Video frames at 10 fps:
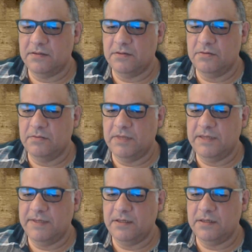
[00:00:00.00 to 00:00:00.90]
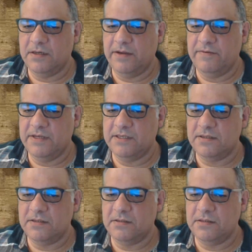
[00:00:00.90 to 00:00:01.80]
or maybe I
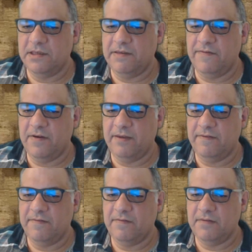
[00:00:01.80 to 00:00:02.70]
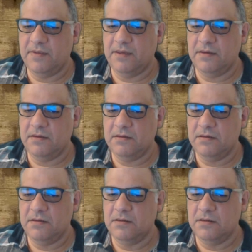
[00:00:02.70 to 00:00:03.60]
risk d5 here.
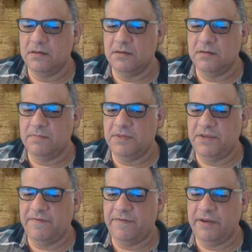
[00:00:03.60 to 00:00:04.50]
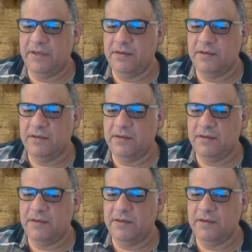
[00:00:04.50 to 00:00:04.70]
b3?